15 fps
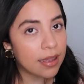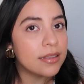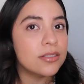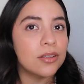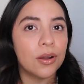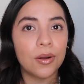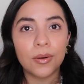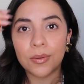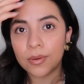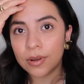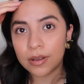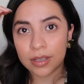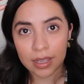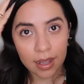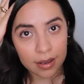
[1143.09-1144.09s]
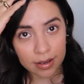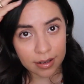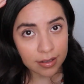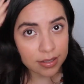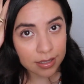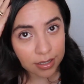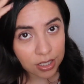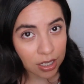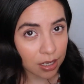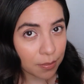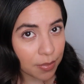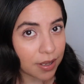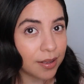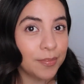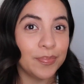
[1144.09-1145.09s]
So yeah, I need a touch
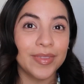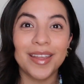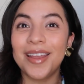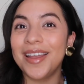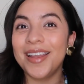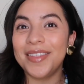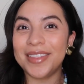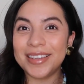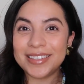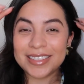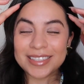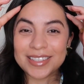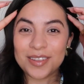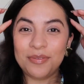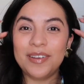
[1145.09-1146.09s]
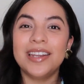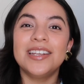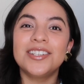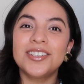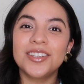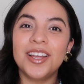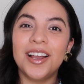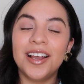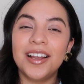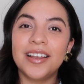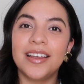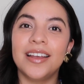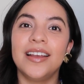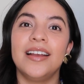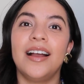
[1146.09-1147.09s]
up, but this is the finished look.
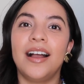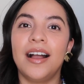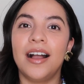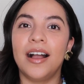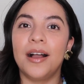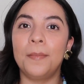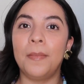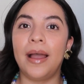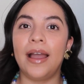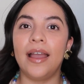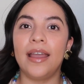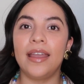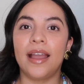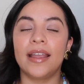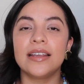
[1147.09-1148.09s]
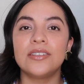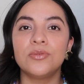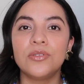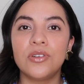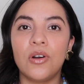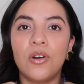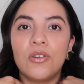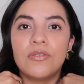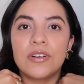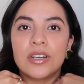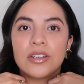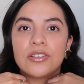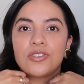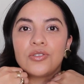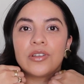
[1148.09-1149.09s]
I guess we'll go
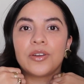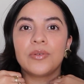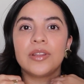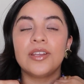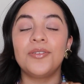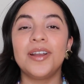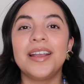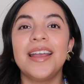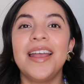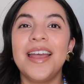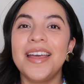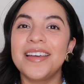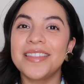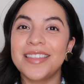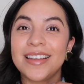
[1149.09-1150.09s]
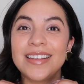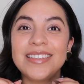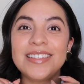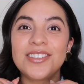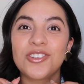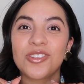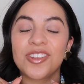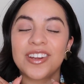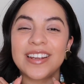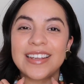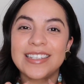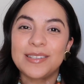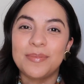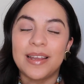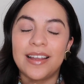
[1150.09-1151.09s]
over jewelry really quick. This jewelry
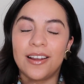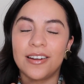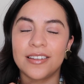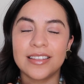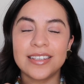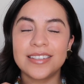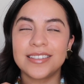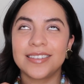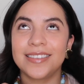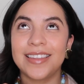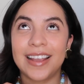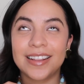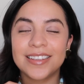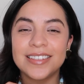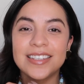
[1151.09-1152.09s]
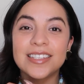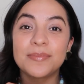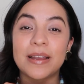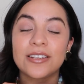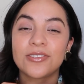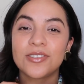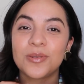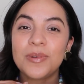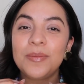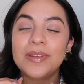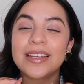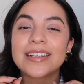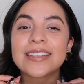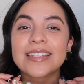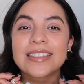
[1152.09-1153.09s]
is, or this necklace is special to me
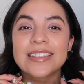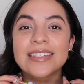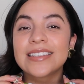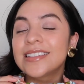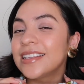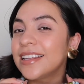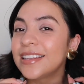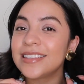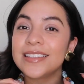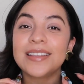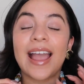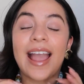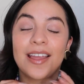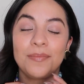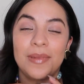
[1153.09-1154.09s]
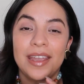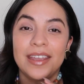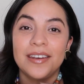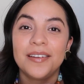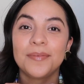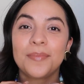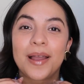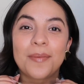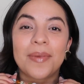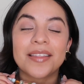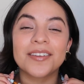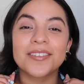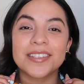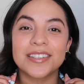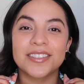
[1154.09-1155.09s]
because this is handmade by my
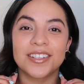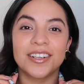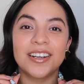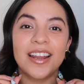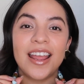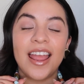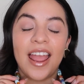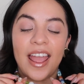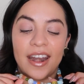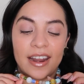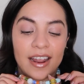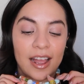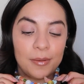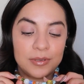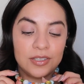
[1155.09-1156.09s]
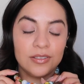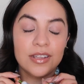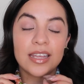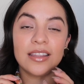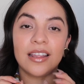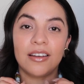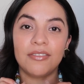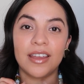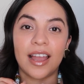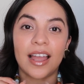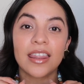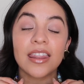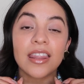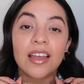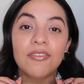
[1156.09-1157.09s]
little sister and I absolutely love it.
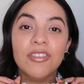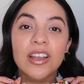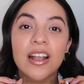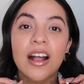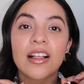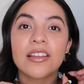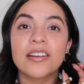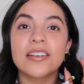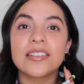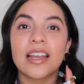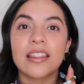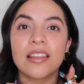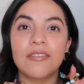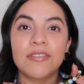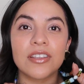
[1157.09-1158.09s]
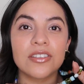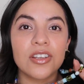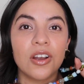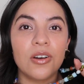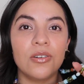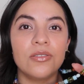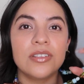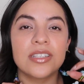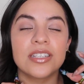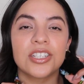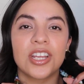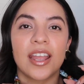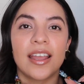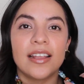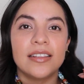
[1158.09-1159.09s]
I love the colors, I love the tones, the
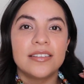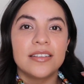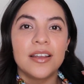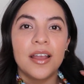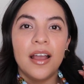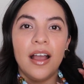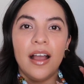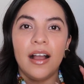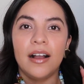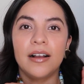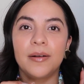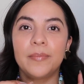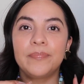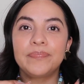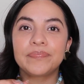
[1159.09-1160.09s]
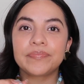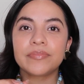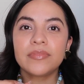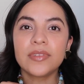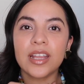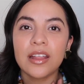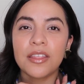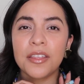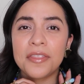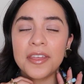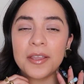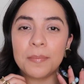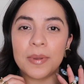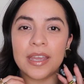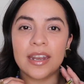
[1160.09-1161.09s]
shades, the
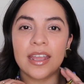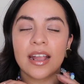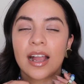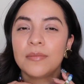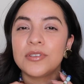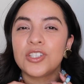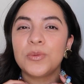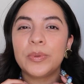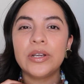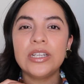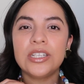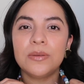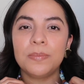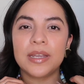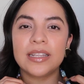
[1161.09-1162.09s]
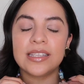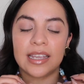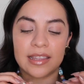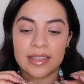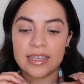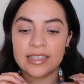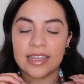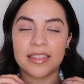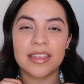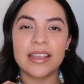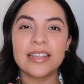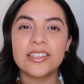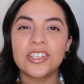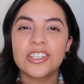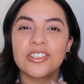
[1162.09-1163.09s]
thick beading. I'm super into beads like this. I
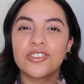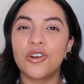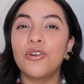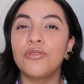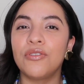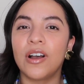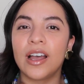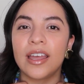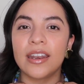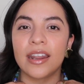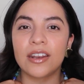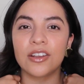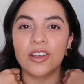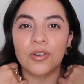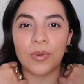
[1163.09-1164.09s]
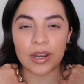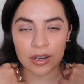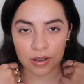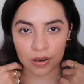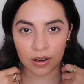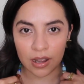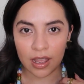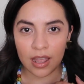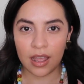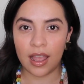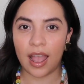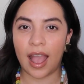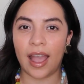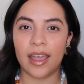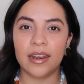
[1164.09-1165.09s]
think it's just so fun and a good way to
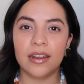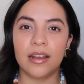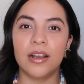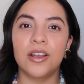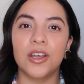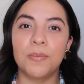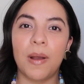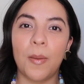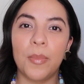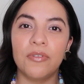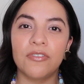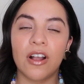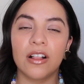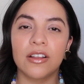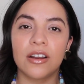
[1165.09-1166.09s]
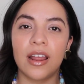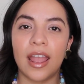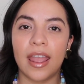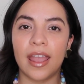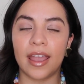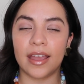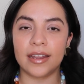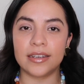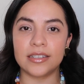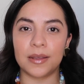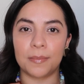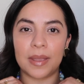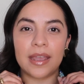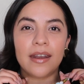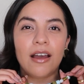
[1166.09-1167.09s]
add a good pop of color and
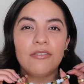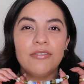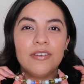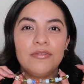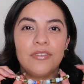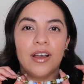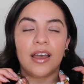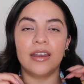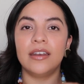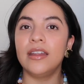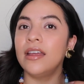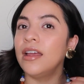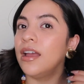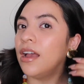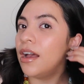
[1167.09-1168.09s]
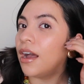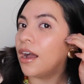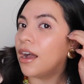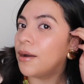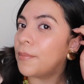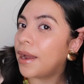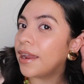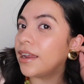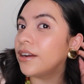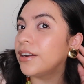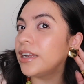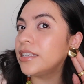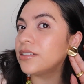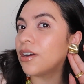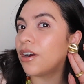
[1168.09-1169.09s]
make an outfit fun. My
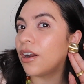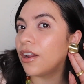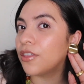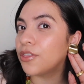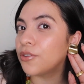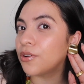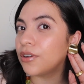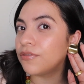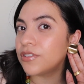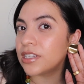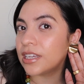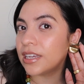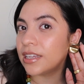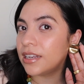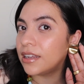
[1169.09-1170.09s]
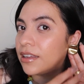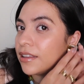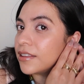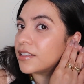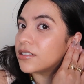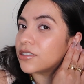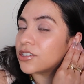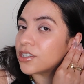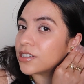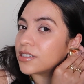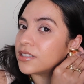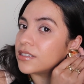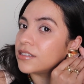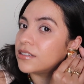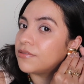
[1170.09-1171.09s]
earrings are thrifted. These are just
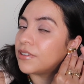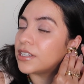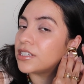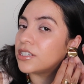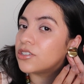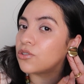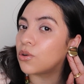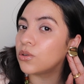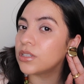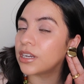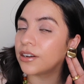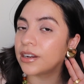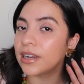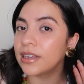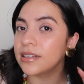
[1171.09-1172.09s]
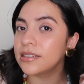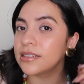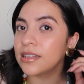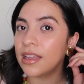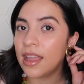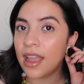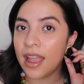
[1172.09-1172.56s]
vintage gold earrings.